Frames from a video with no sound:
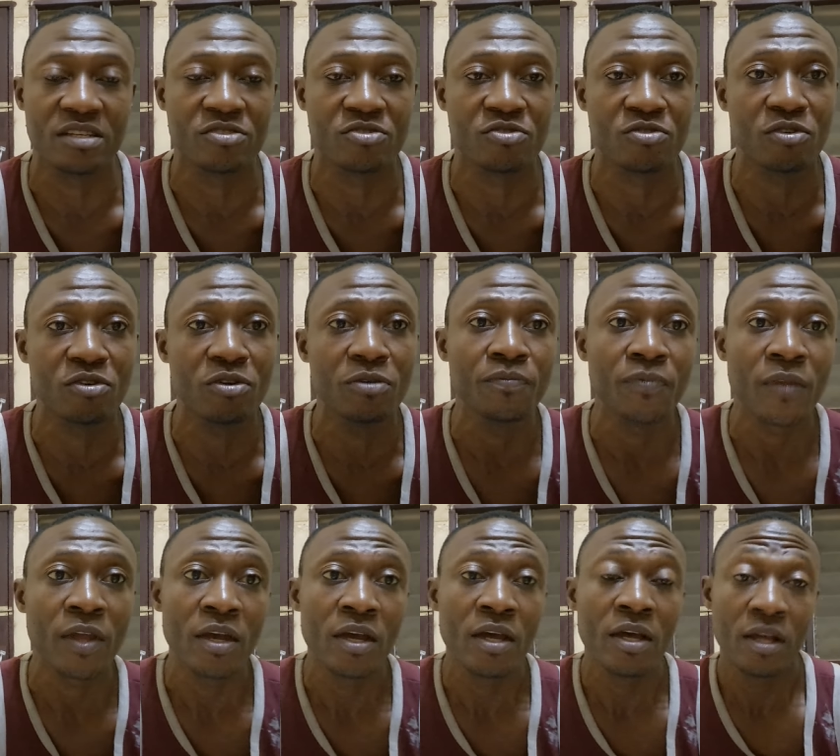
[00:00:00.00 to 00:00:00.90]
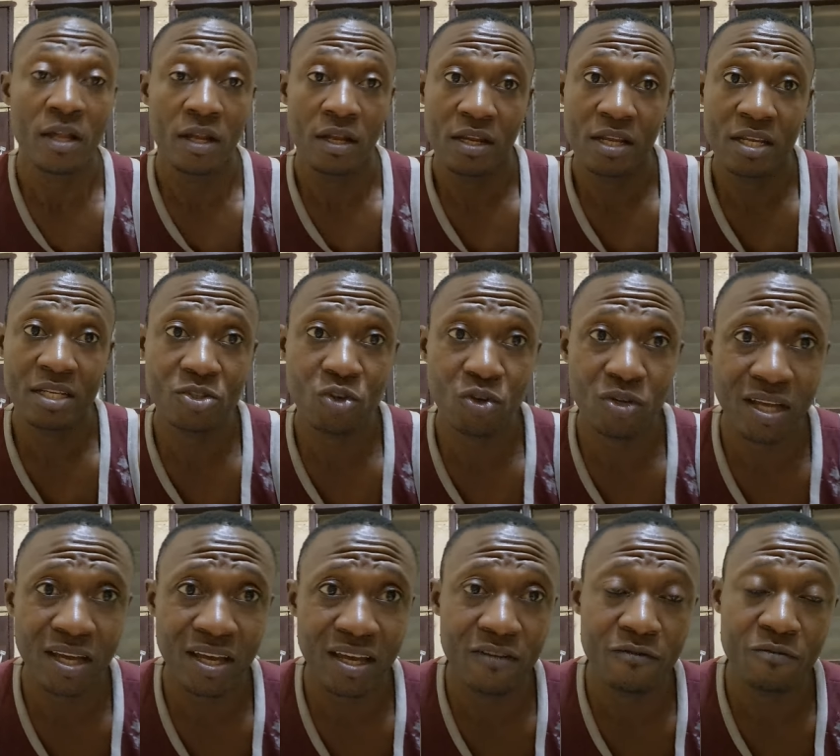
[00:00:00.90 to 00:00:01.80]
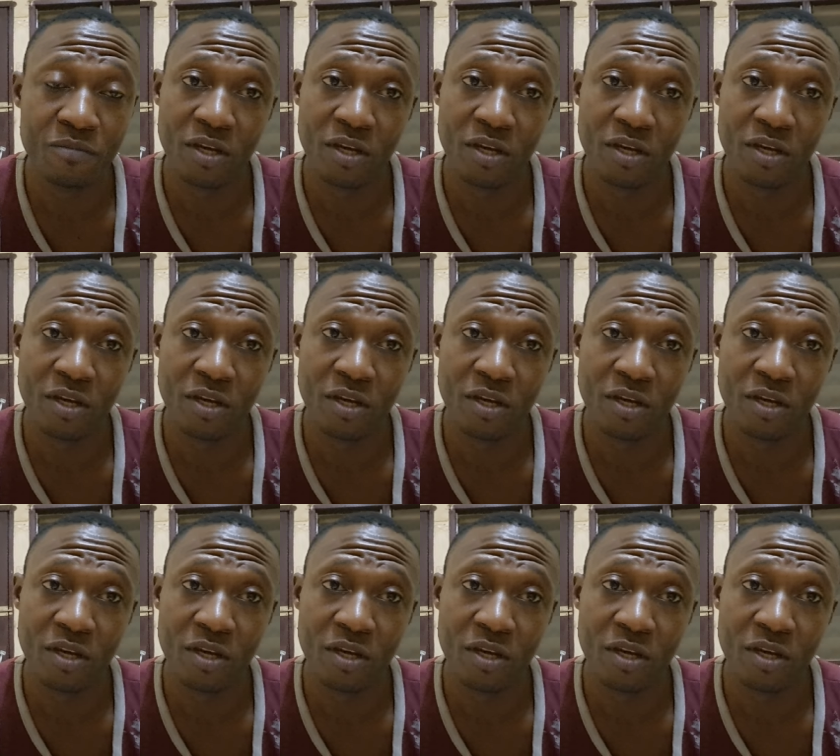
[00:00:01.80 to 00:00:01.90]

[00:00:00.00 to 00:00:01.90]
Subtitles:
So let's go ahead,